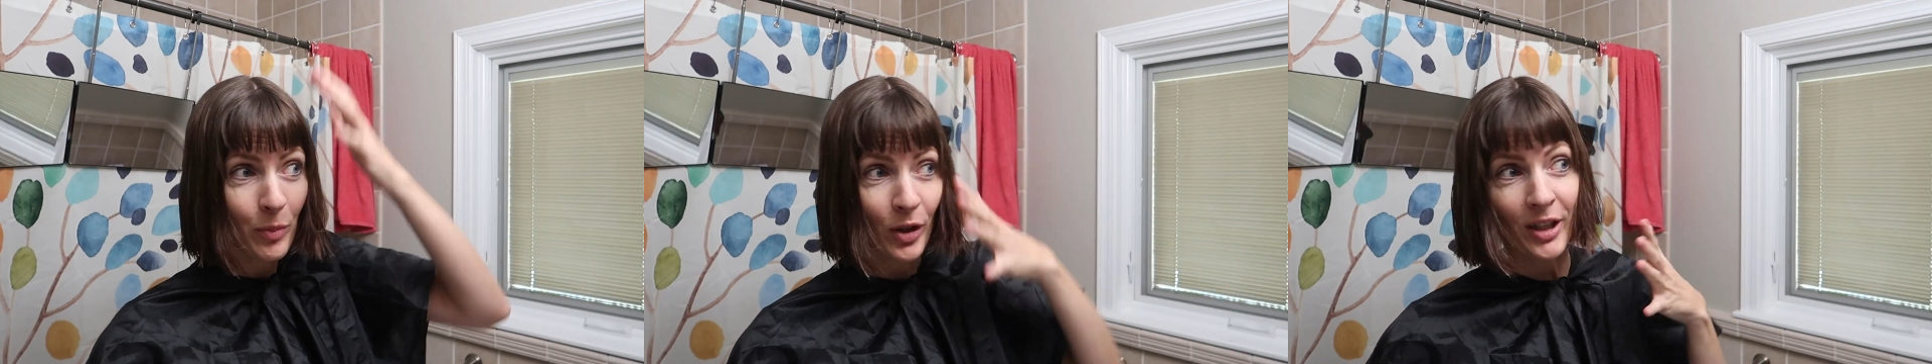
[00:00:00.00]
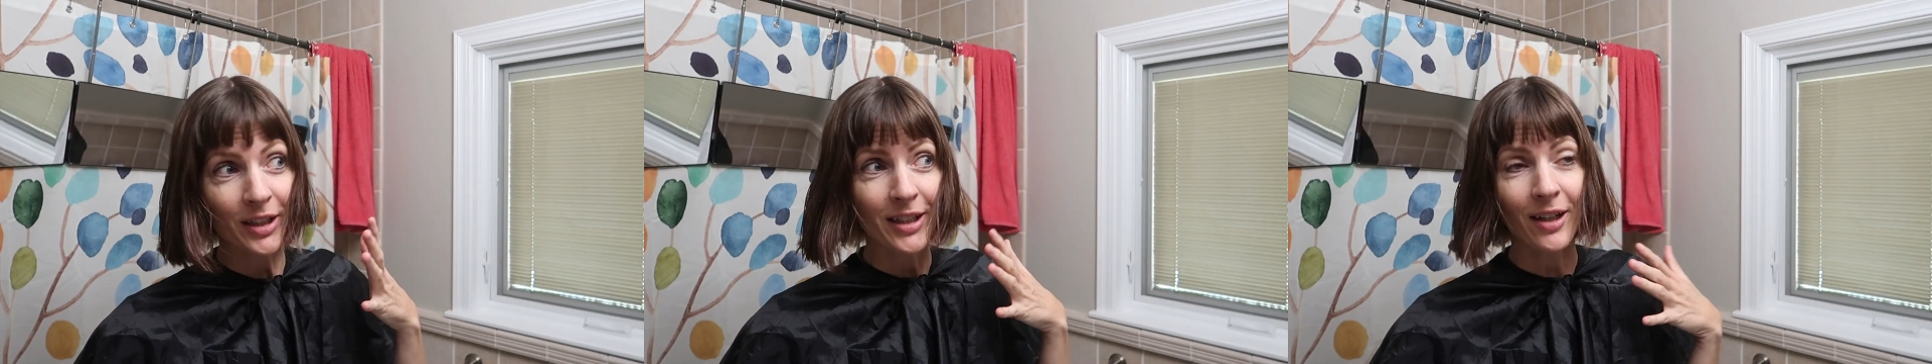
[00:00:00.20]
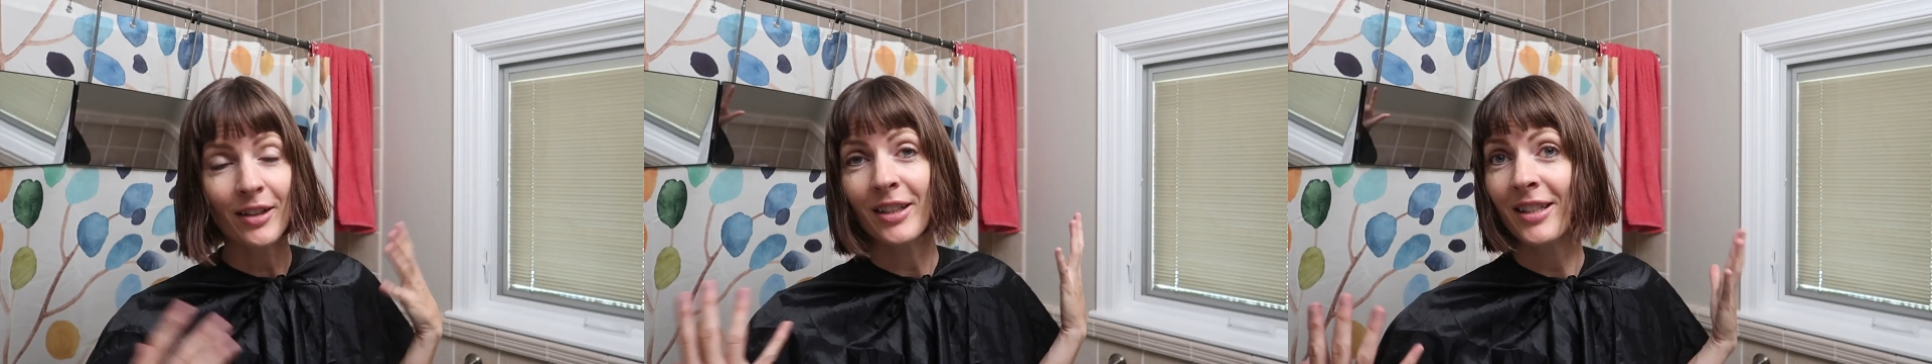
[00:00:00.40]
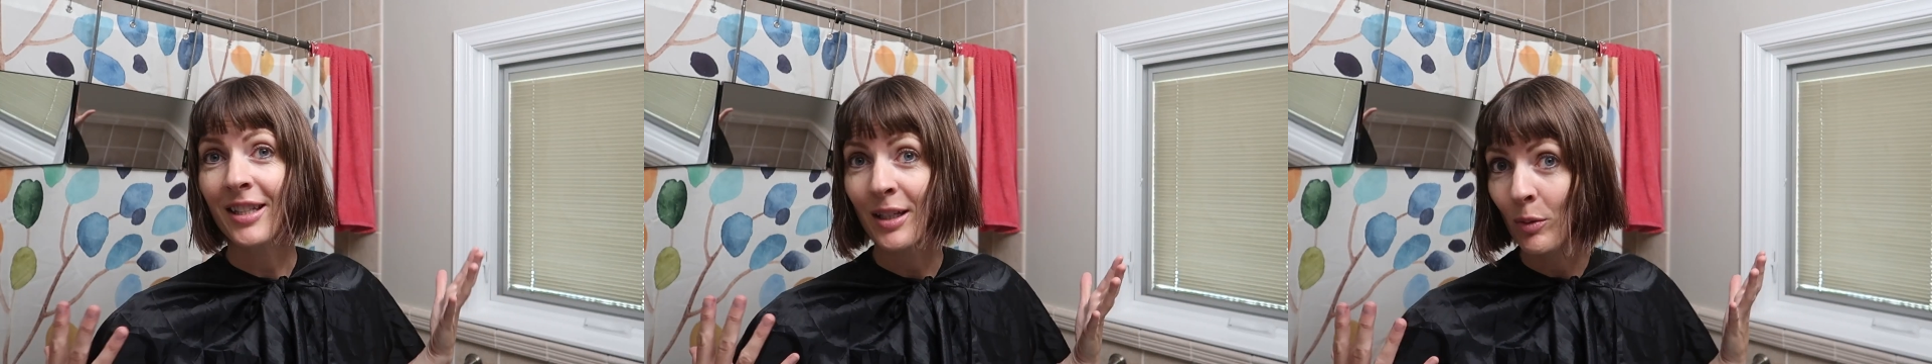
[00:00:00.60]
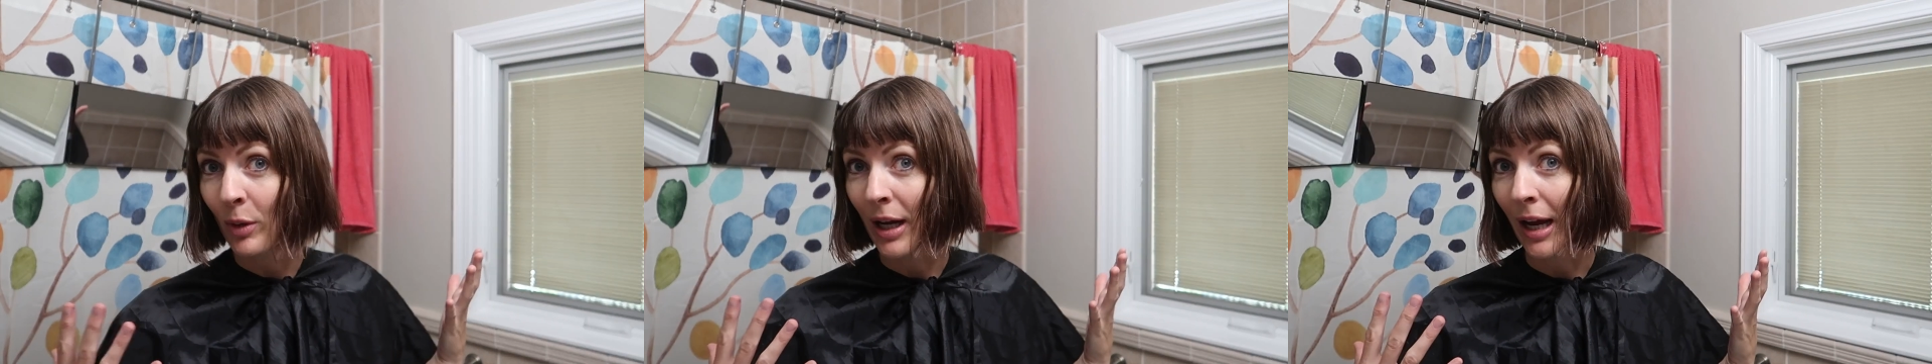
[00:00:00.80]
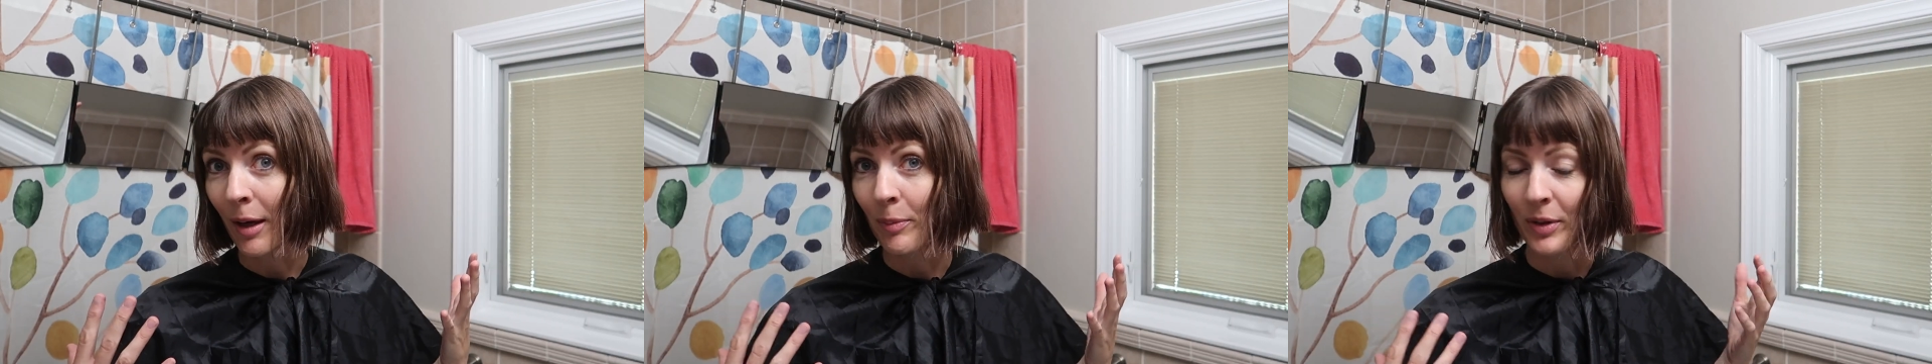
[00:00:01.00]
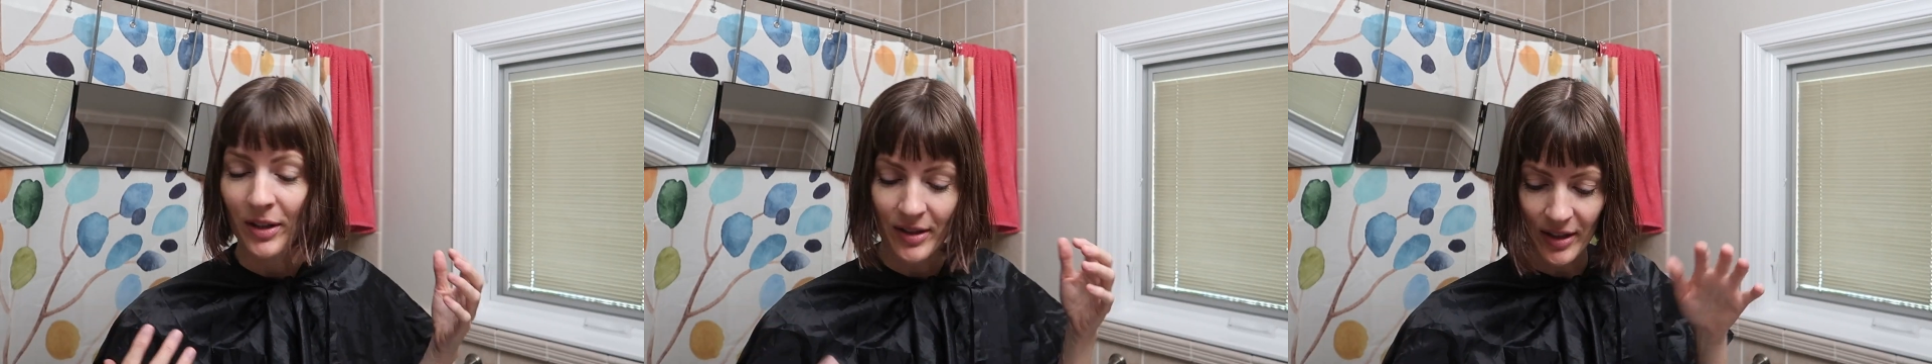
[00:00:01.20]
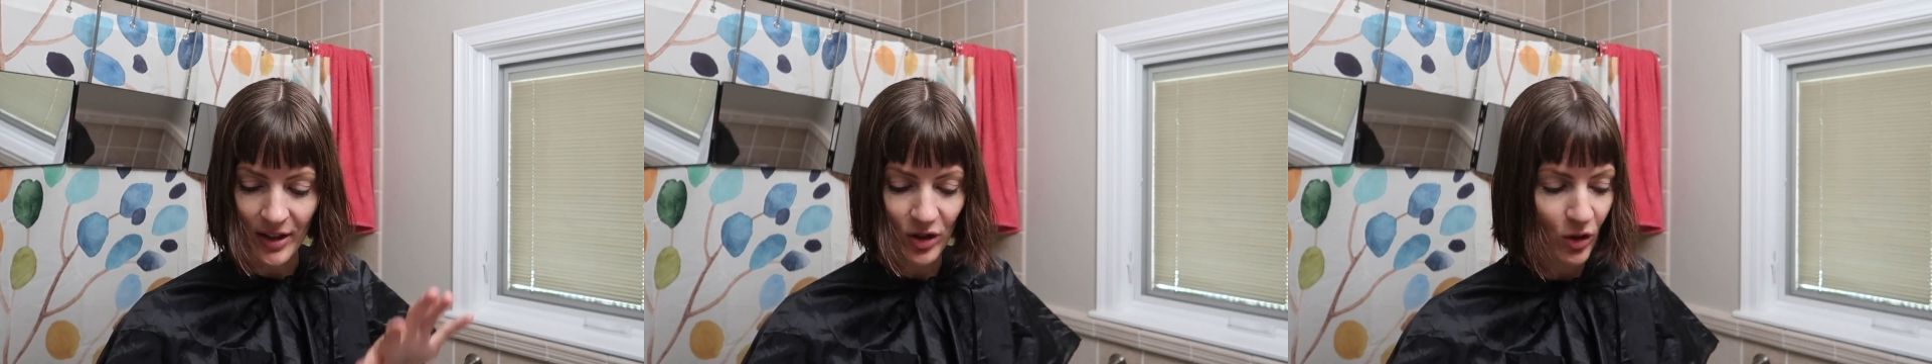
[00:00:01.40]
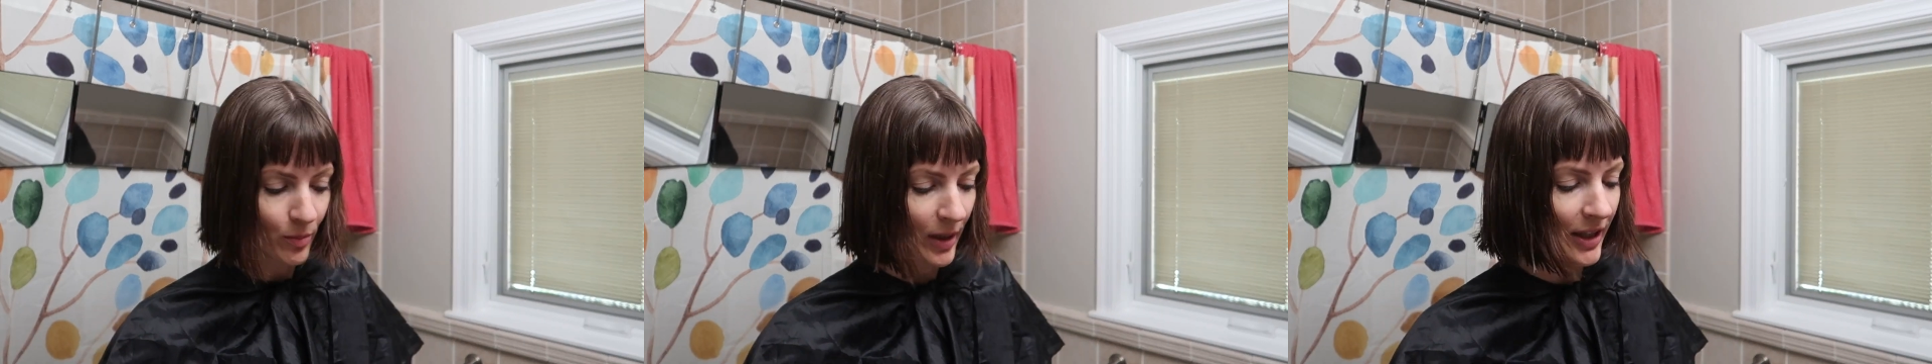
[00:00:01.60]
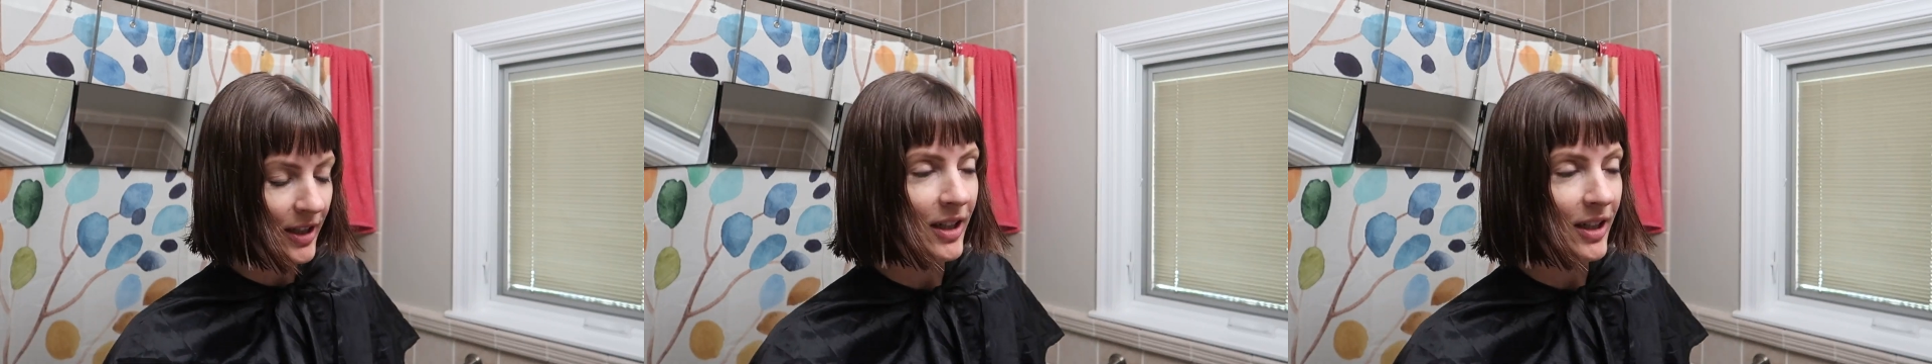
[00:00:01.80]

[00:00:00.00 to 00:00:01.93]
put it down and see what happens because you might